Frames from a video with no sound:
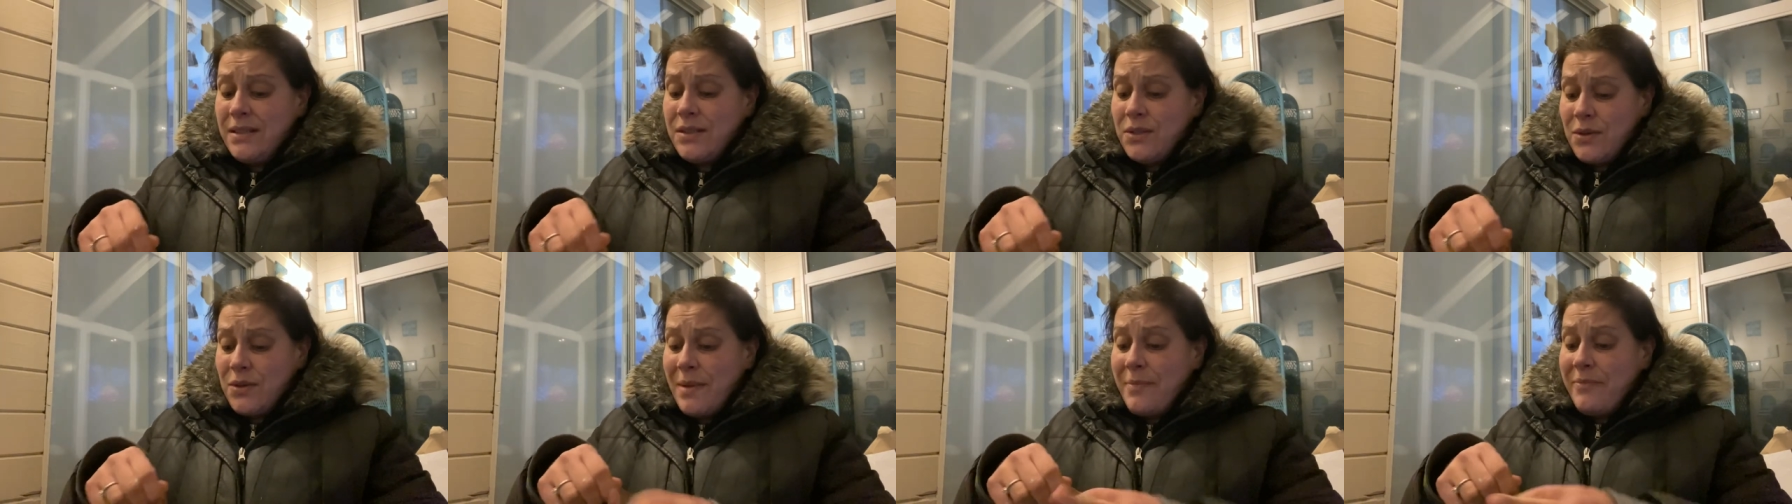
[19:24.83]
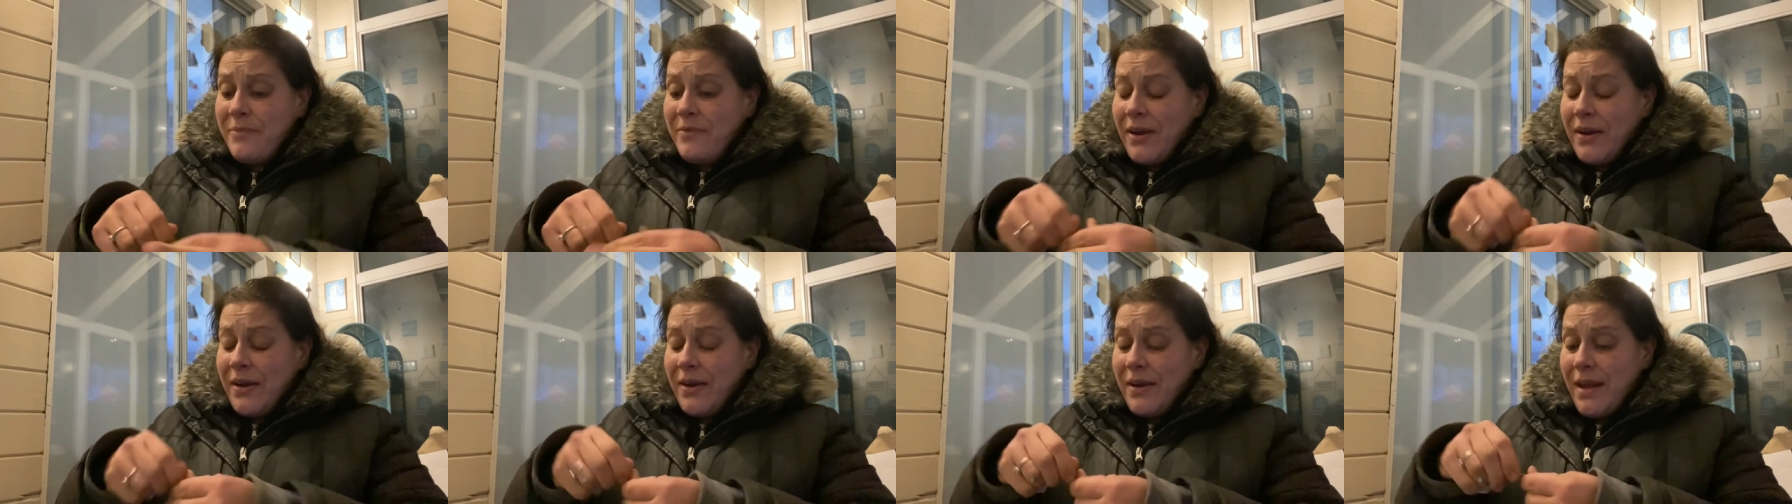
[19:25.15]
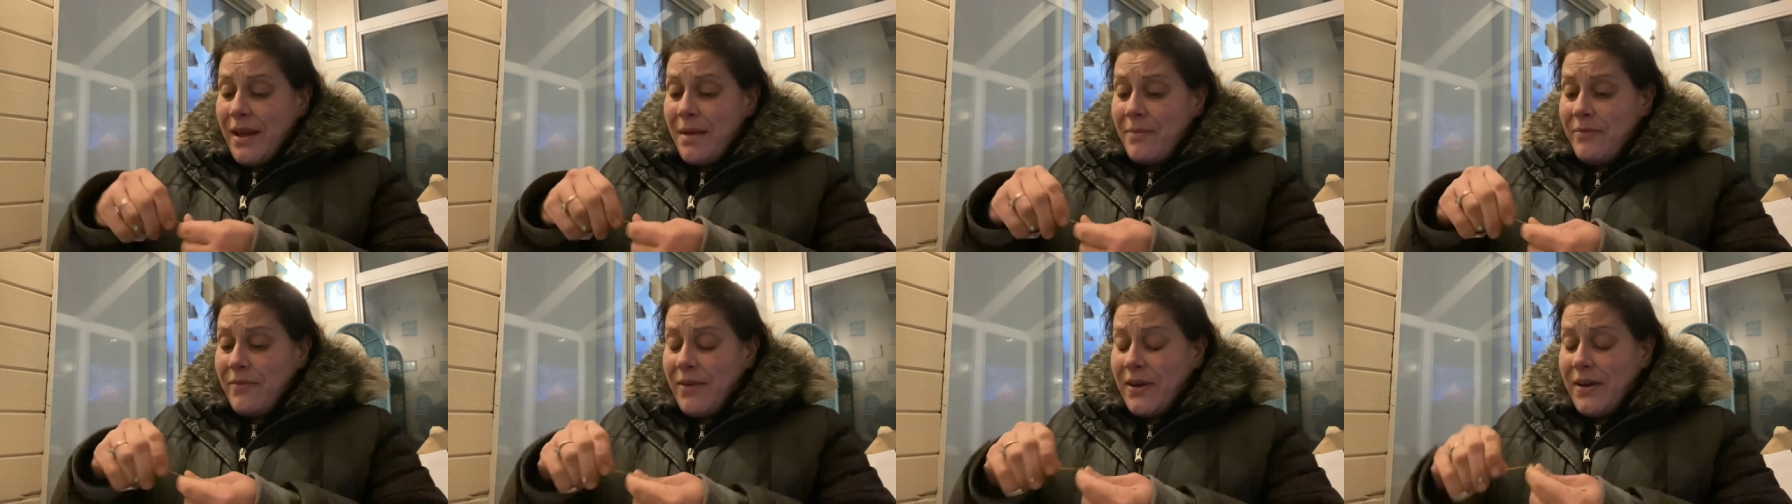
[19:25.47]
so I'm very,
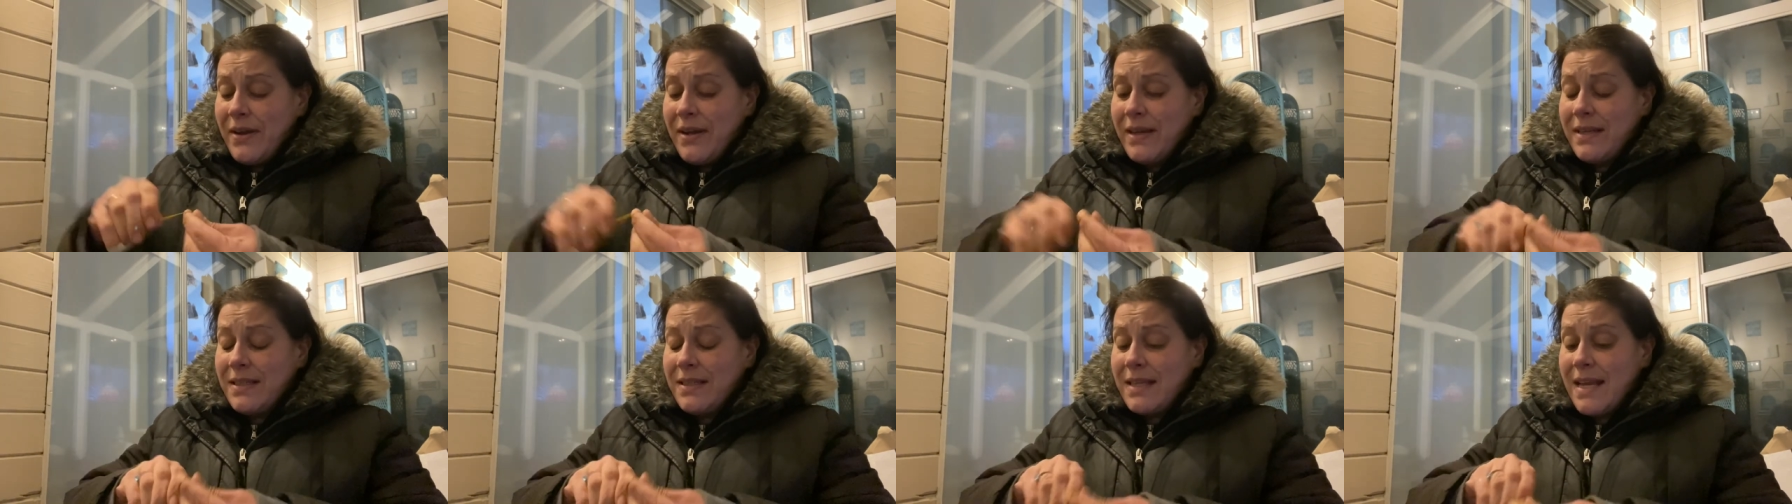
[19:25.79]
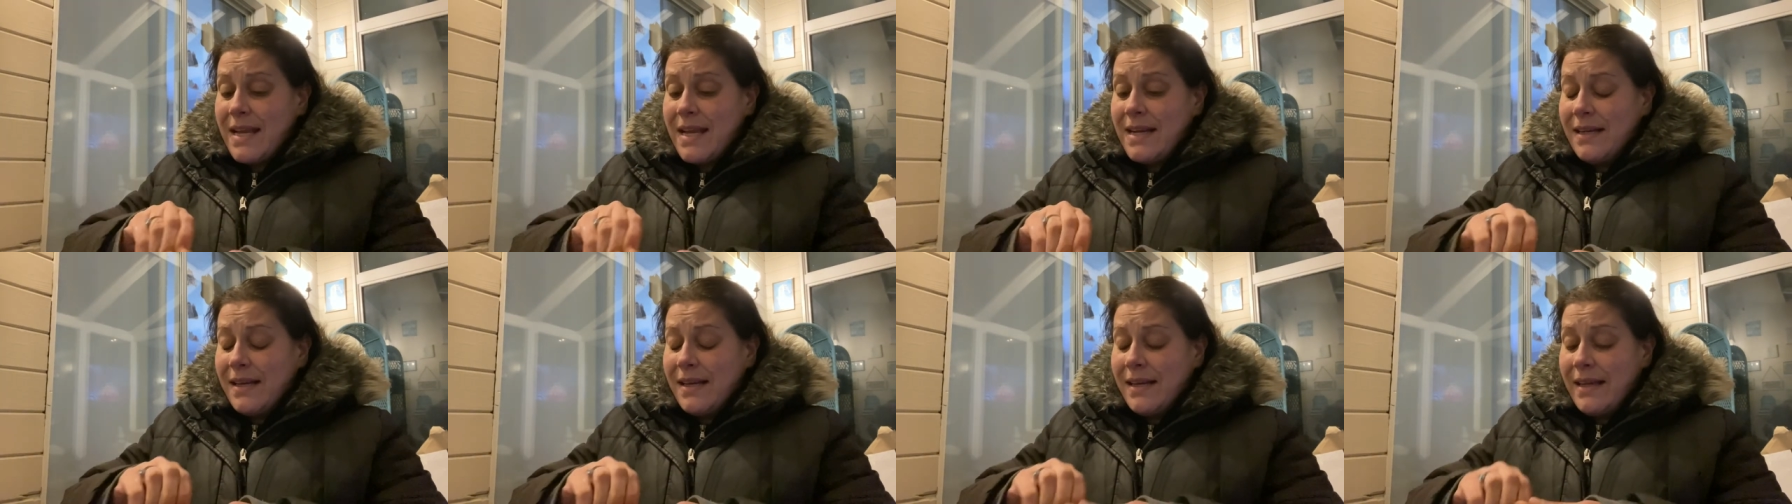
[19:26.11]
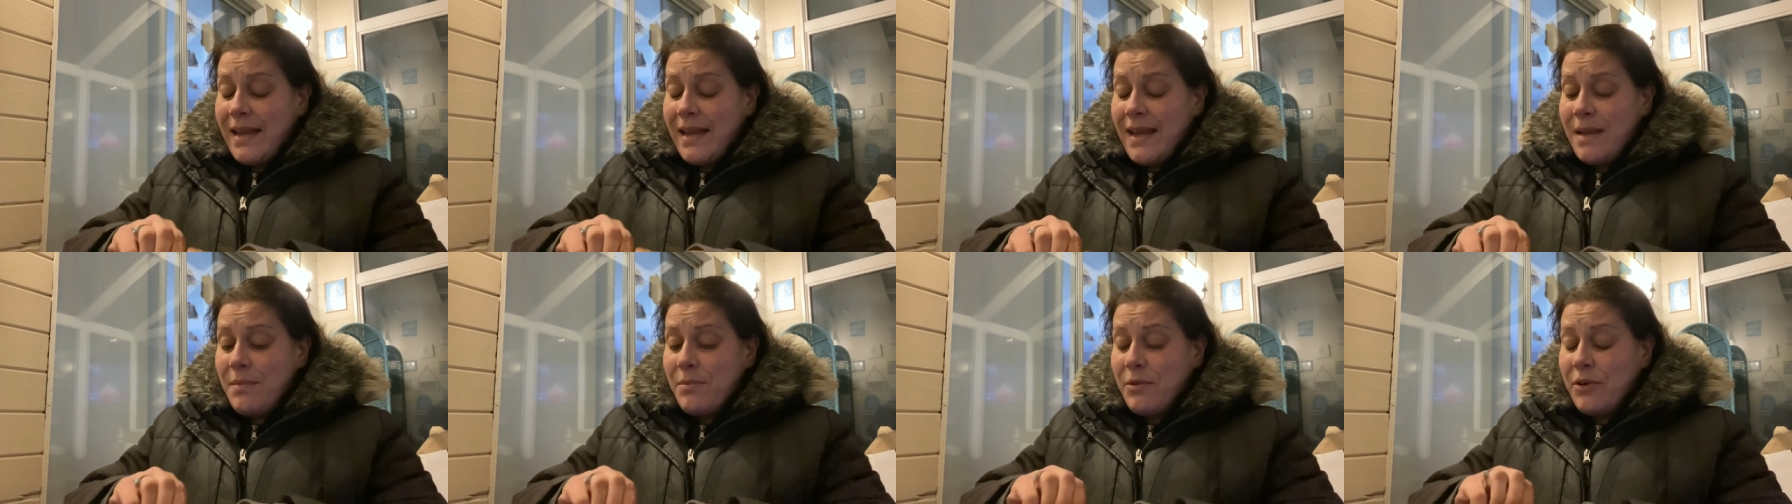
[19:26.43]
I'm very excited it
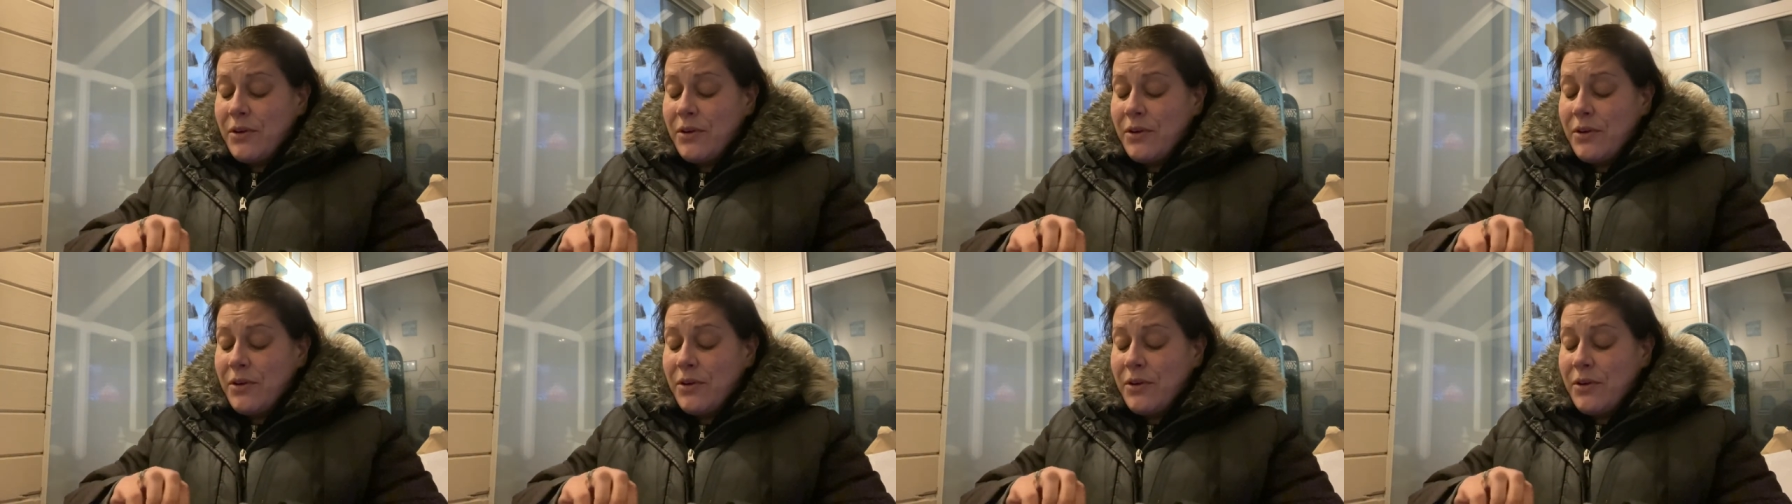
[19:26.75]
came